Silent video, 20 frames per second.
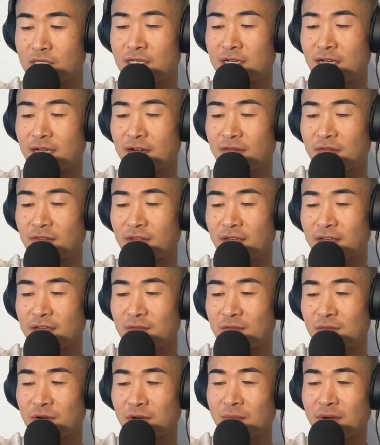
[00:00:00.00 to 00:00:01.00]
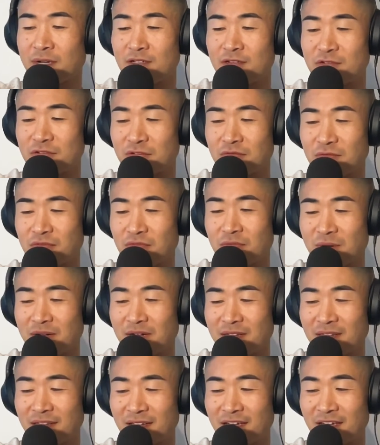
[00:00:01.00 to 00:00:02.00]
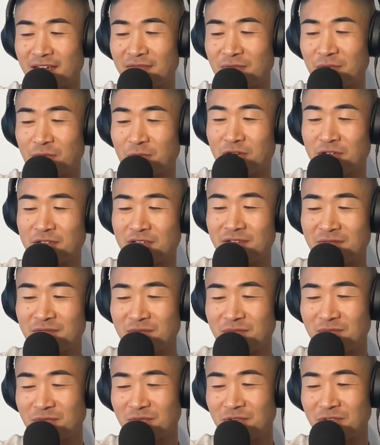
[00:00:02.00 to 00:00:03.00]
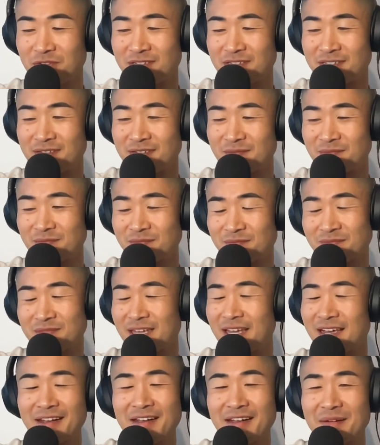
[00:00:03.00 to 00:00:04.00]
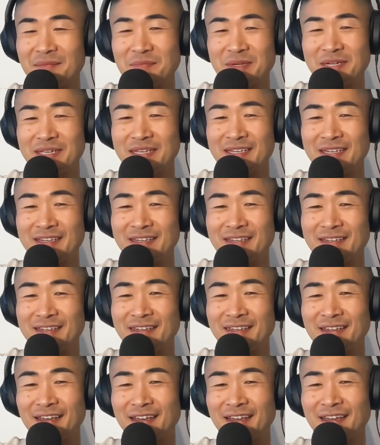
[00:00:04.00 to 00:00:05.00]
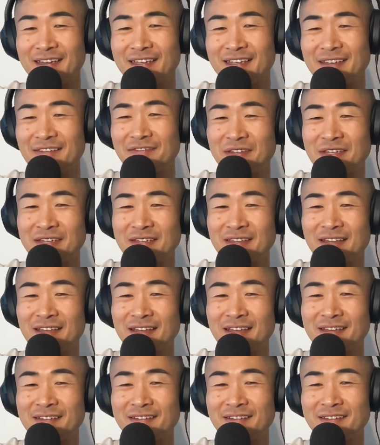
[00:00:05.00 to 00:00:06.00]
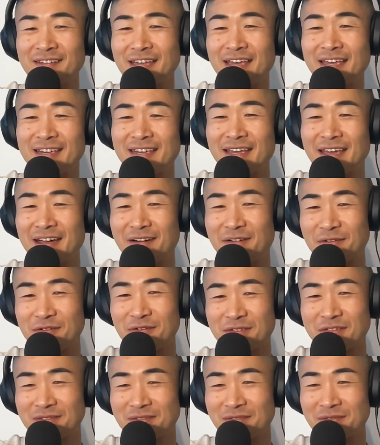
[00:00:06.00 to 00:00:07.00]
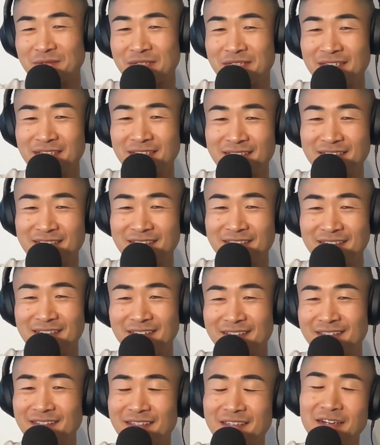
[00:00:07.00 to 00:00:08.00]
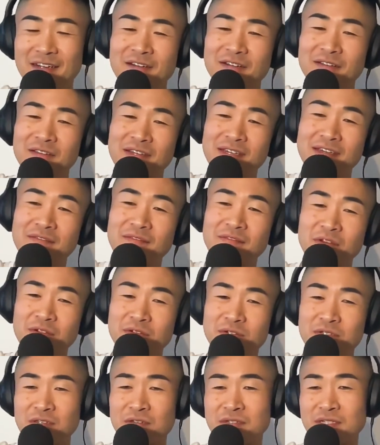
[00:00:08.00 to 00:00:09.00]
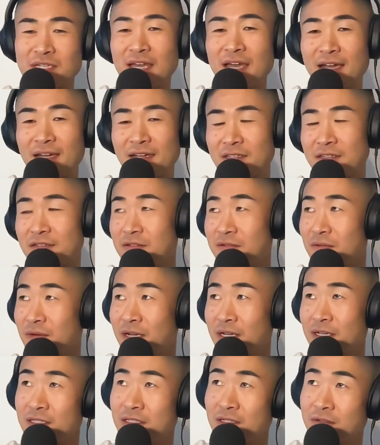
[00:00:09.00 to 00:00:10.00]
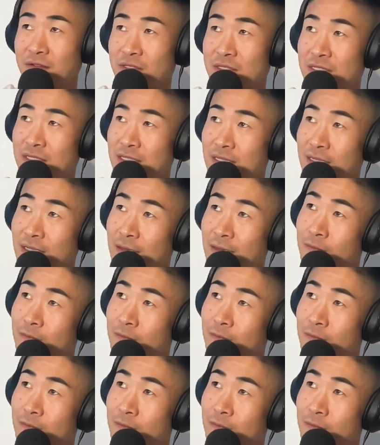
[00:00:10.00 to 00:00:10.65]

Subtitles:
of like, what am I doing for my life? Working for this tech company, giving like 80 hours a week to the, like there's that too, right? So it's like,